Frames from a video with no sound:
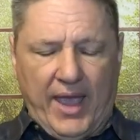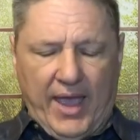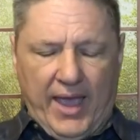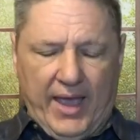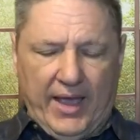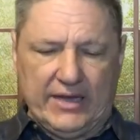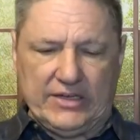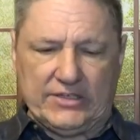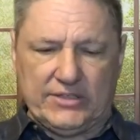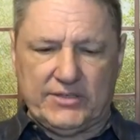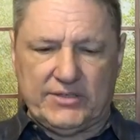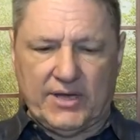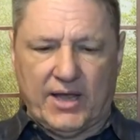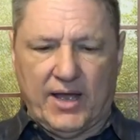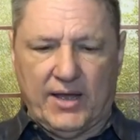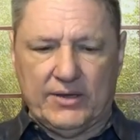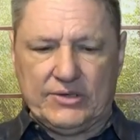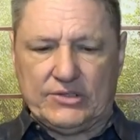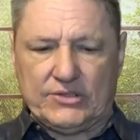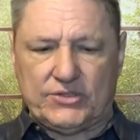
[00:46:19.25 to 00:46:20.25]
And
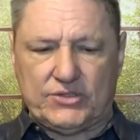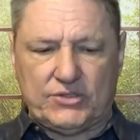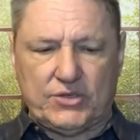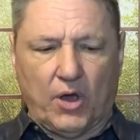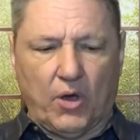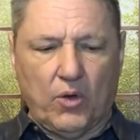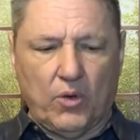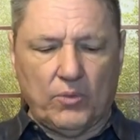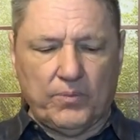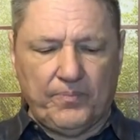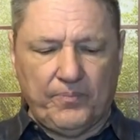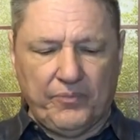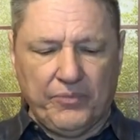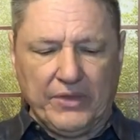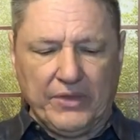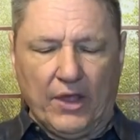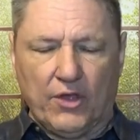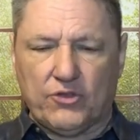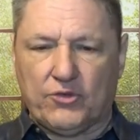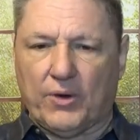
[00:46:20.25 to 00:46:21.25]
uh, so
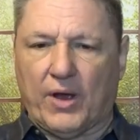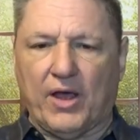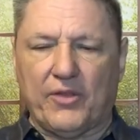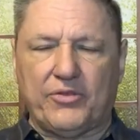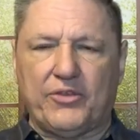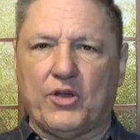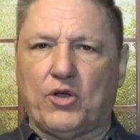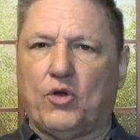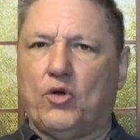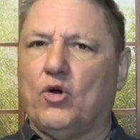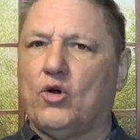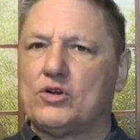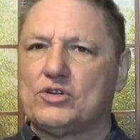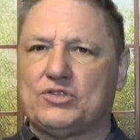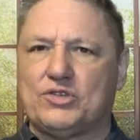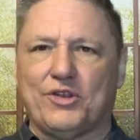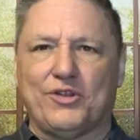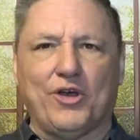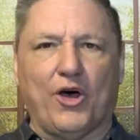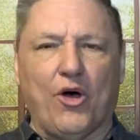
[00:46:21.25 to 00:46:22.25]
throughout the
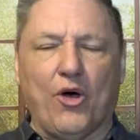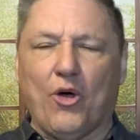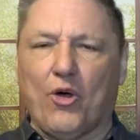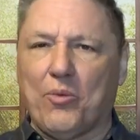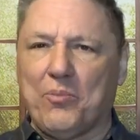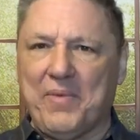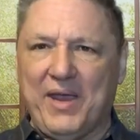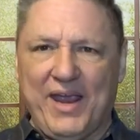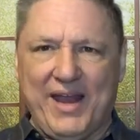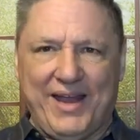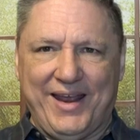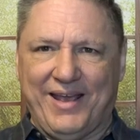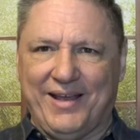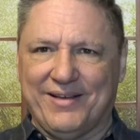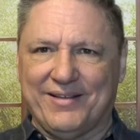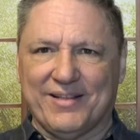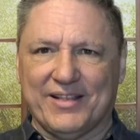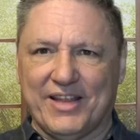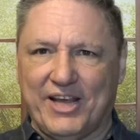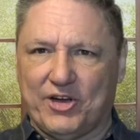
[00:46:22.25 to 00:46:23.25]
course of the whole
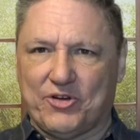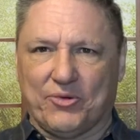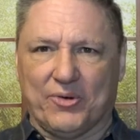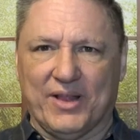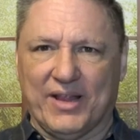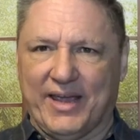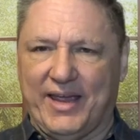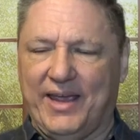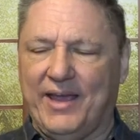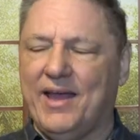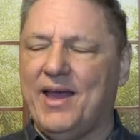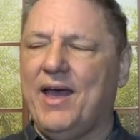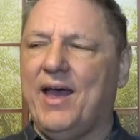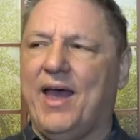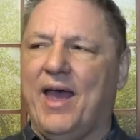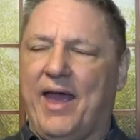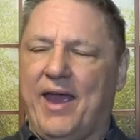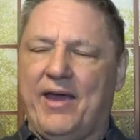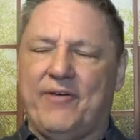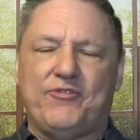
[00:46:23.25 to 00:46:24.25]
meeting, literally,
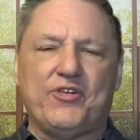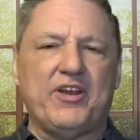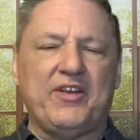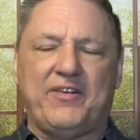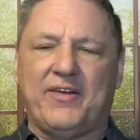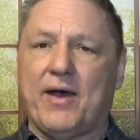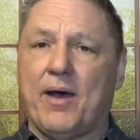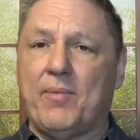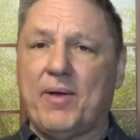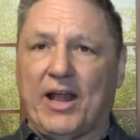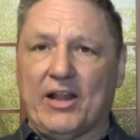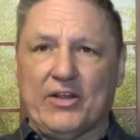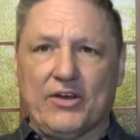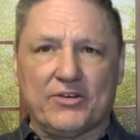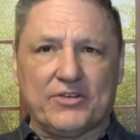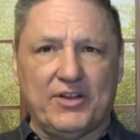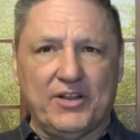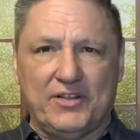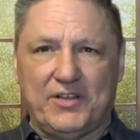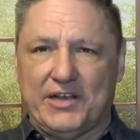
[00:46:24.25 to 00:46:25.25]
every time I
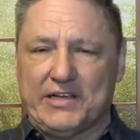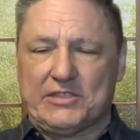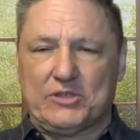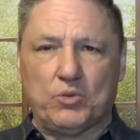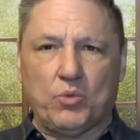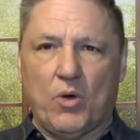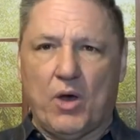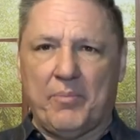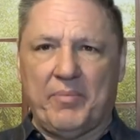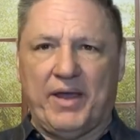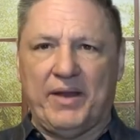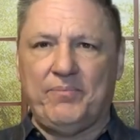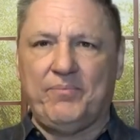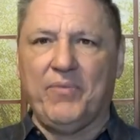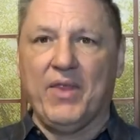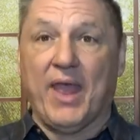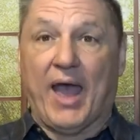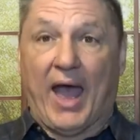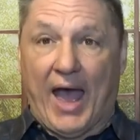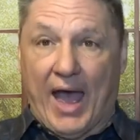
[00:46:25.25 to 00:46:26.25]
looked at this woman,
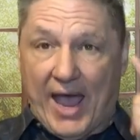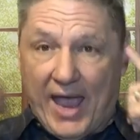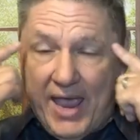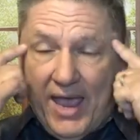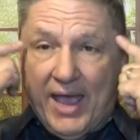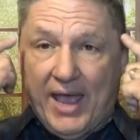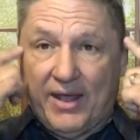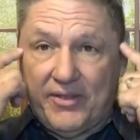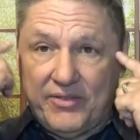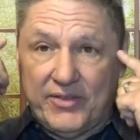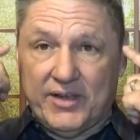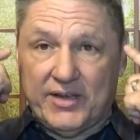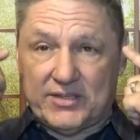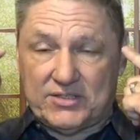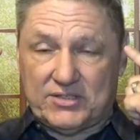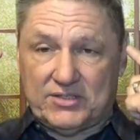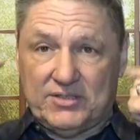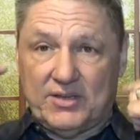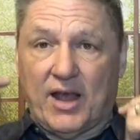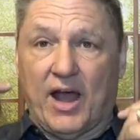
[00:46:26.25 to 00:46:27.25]
I had
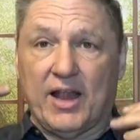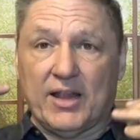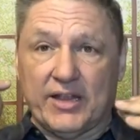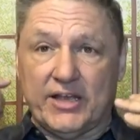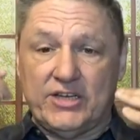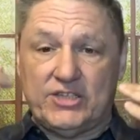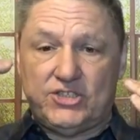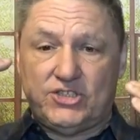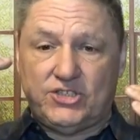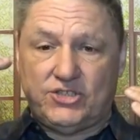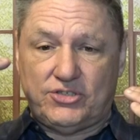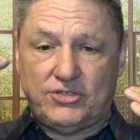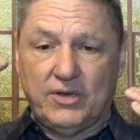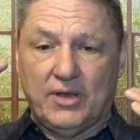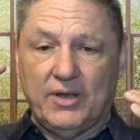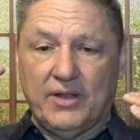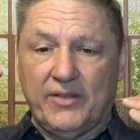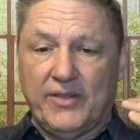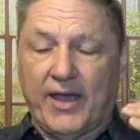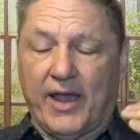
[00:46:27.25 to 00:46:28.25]
this knowledge
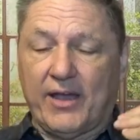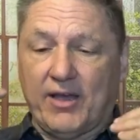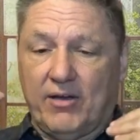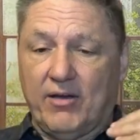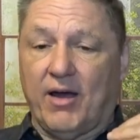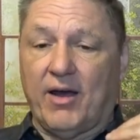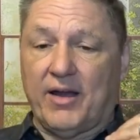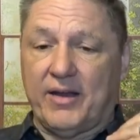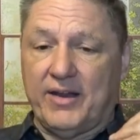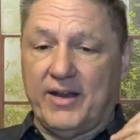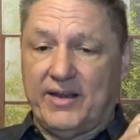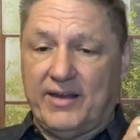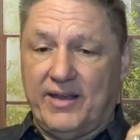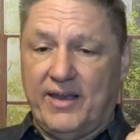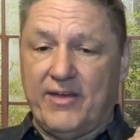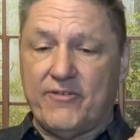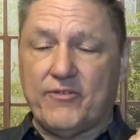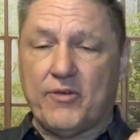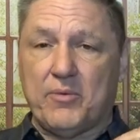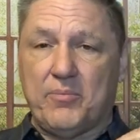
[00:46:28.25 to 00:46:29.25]
that God had
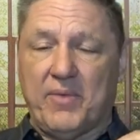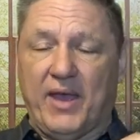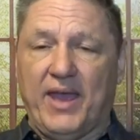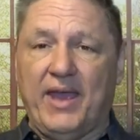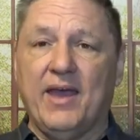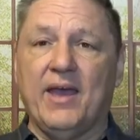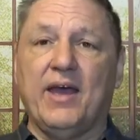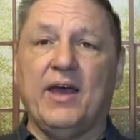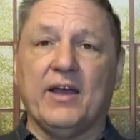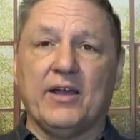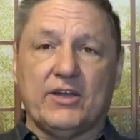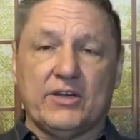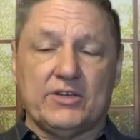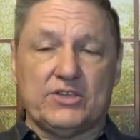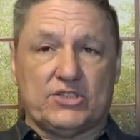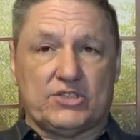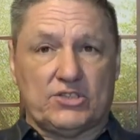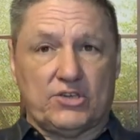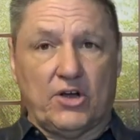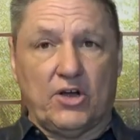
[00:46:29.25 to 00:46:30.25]
given me
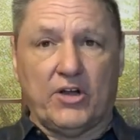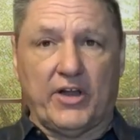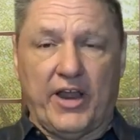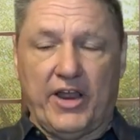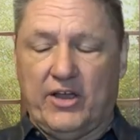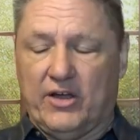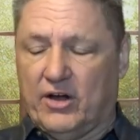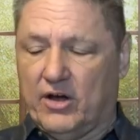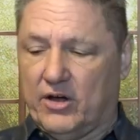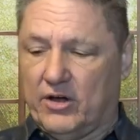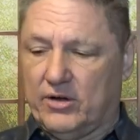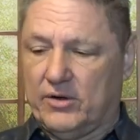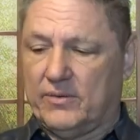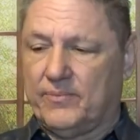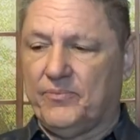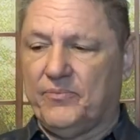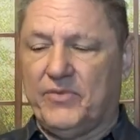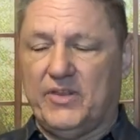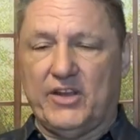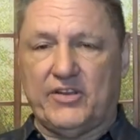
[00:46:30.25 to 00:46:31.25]
concerning her,
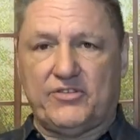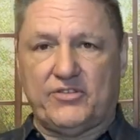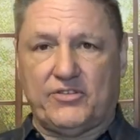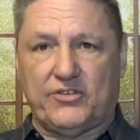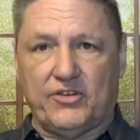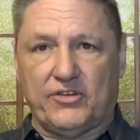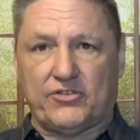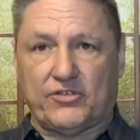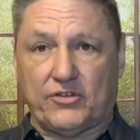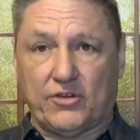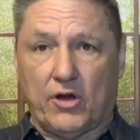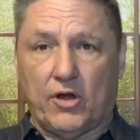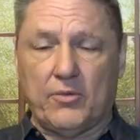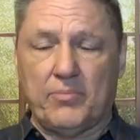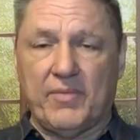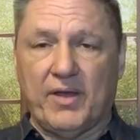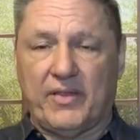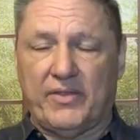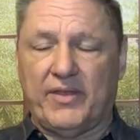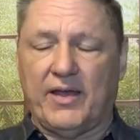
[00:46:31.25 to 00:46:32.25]
this
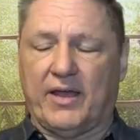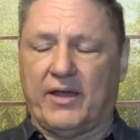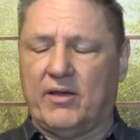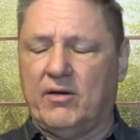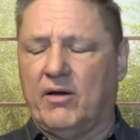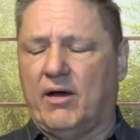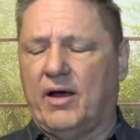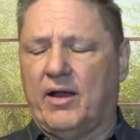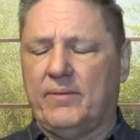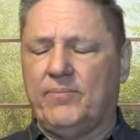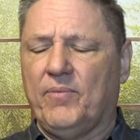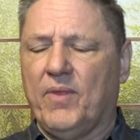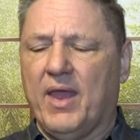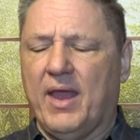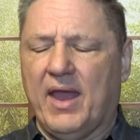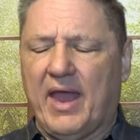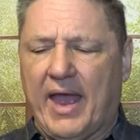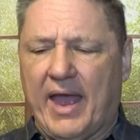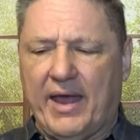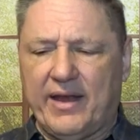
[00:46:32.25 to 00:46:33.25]
discernment that God
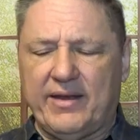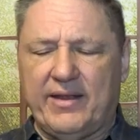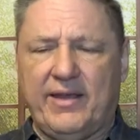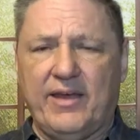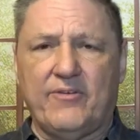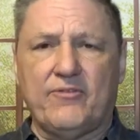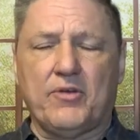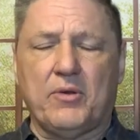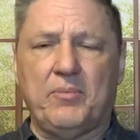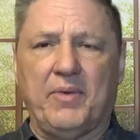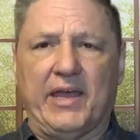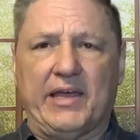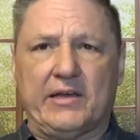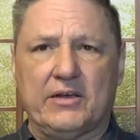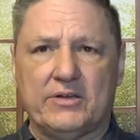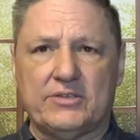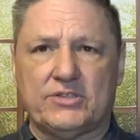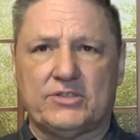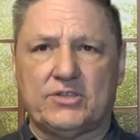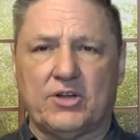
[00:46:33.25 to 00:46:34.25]
had given me
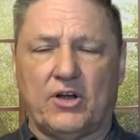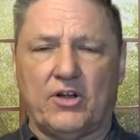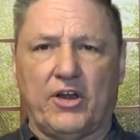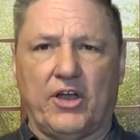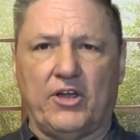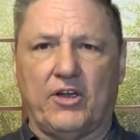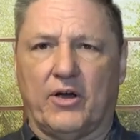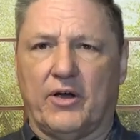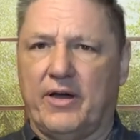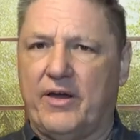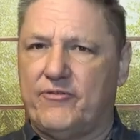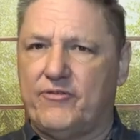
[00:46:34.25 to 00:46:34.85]
concerning her.